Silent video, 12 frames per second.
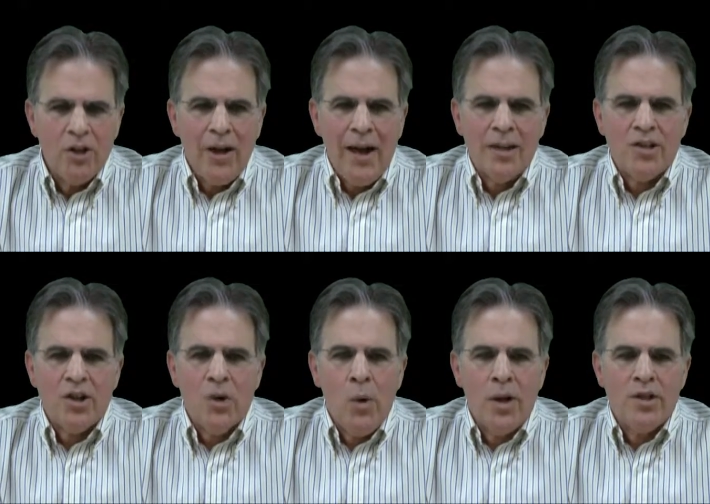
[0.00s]
to ask
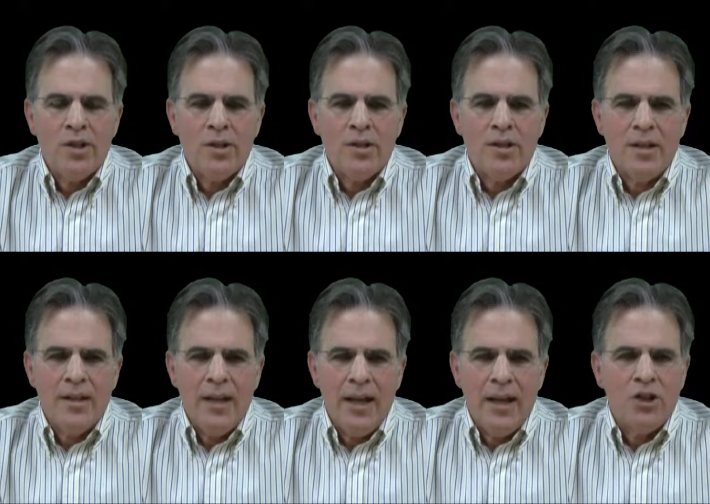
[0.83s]
the questions
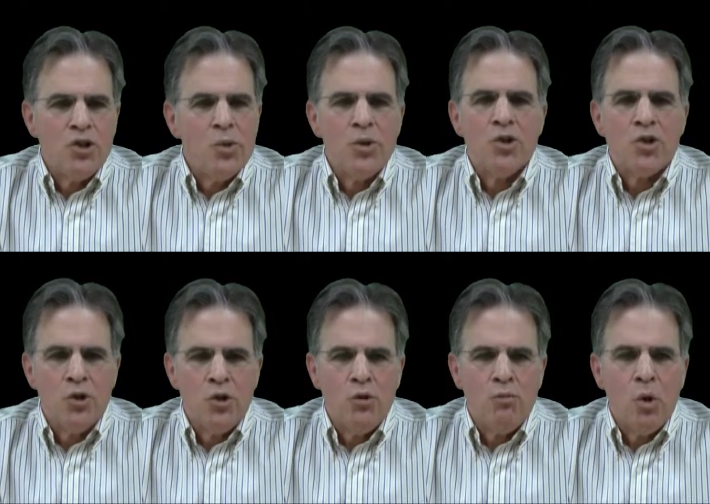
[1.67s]
than to
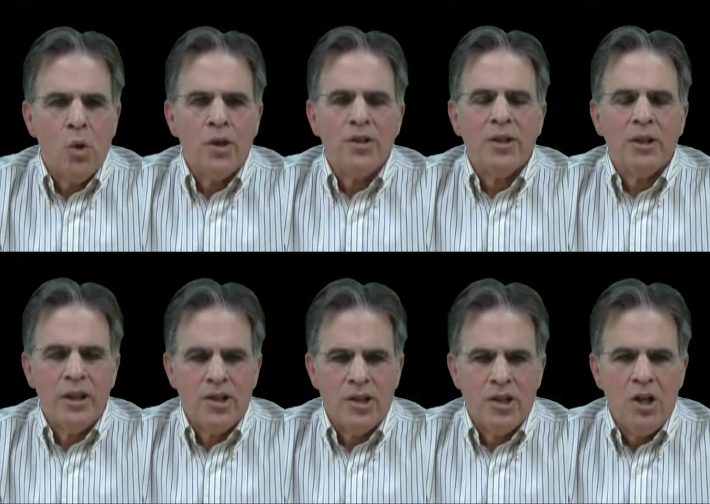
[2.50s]
assume or to
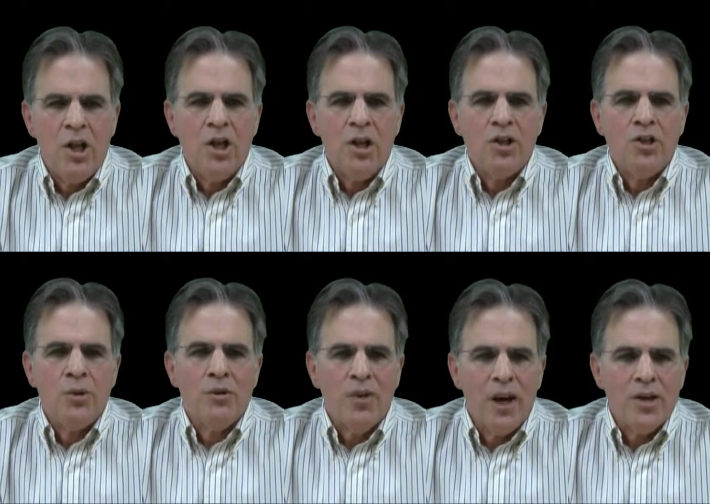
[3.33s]
listen
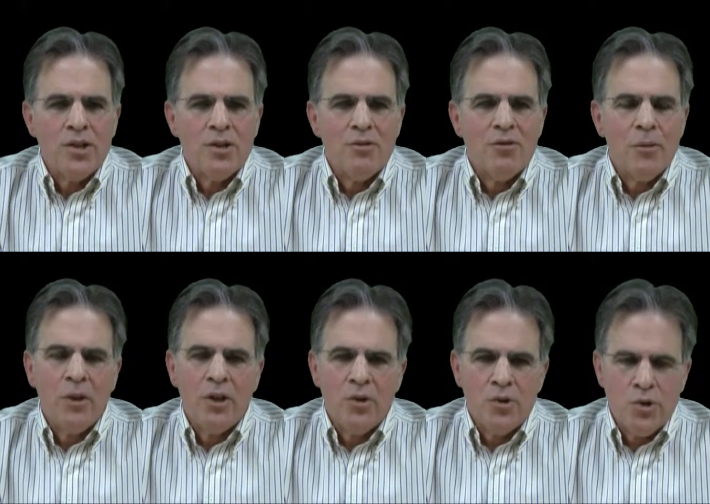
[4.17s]
to advice from
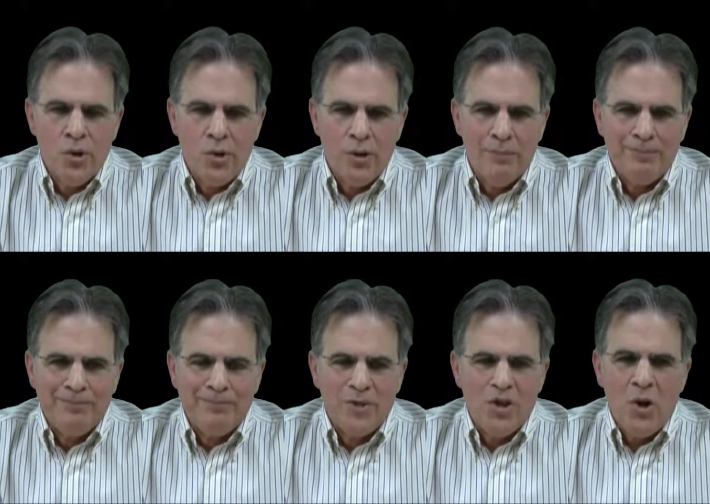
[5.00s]
another student.
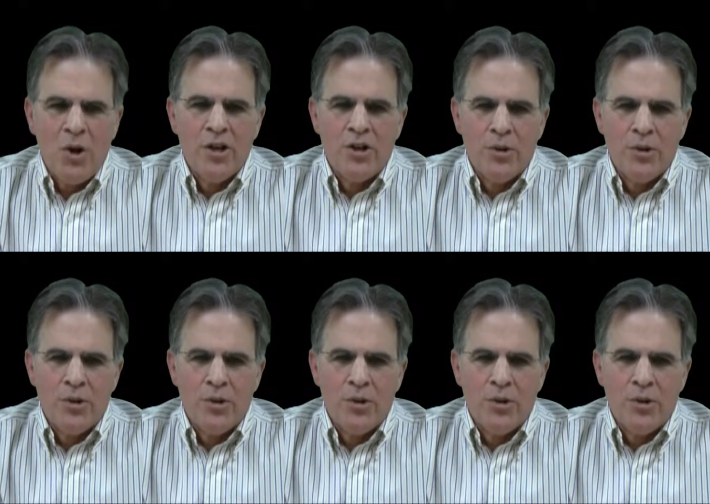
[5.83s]
Sorry,